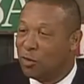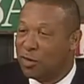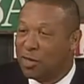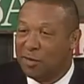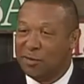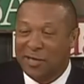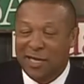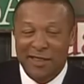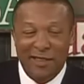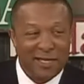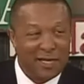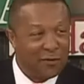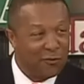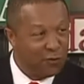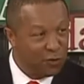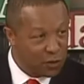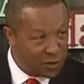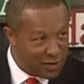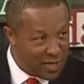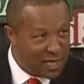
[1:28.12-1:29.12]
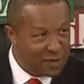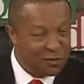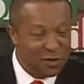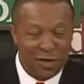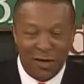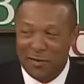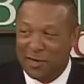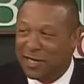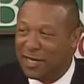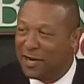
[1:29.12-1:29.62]
Urban Update. Thanks for
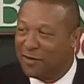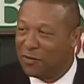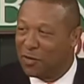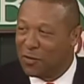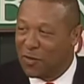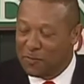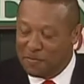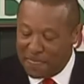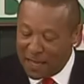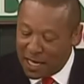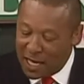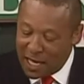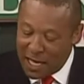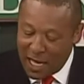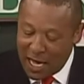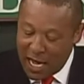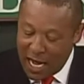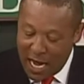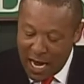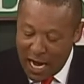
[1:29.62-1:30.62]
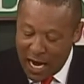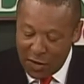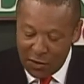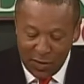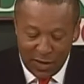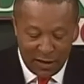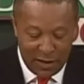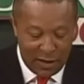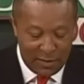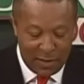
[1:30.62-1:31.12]
coming in, everyone.
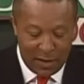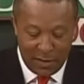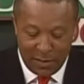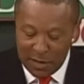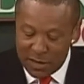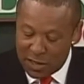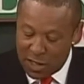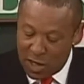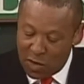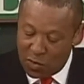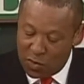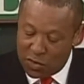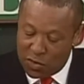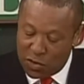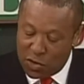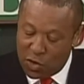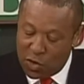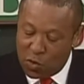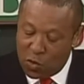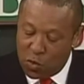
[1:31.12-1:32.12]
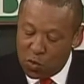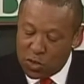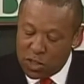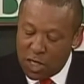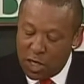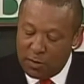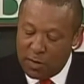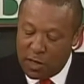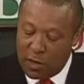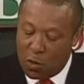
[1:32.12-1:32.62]
Irene, let me start with you.
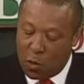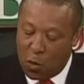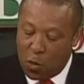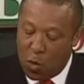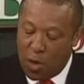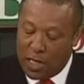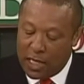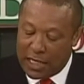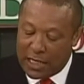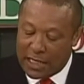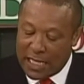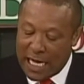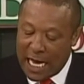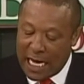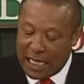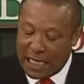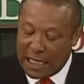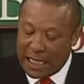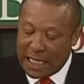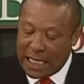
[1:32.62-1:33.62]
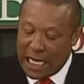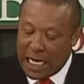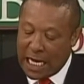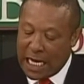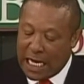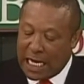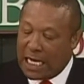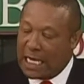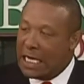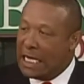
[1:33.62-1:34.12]
Tell me what exactly
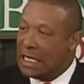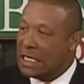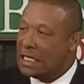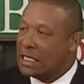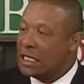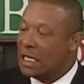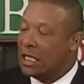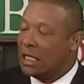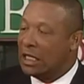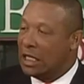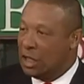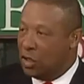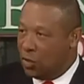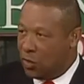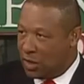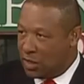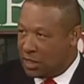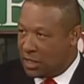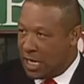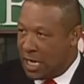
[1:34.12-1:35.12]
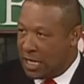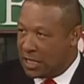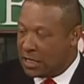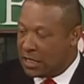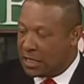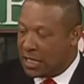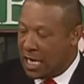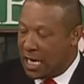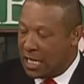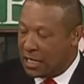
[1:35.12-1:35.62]
is Literacize,
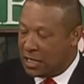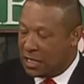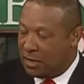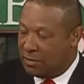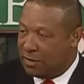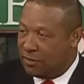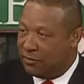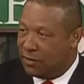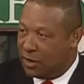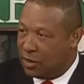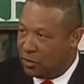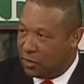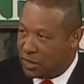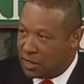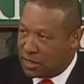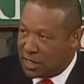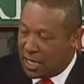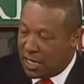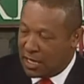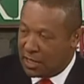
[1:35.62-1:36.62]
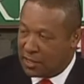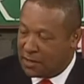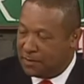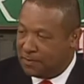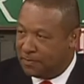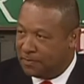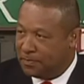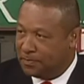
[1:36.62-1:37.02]
this concept of Literacize?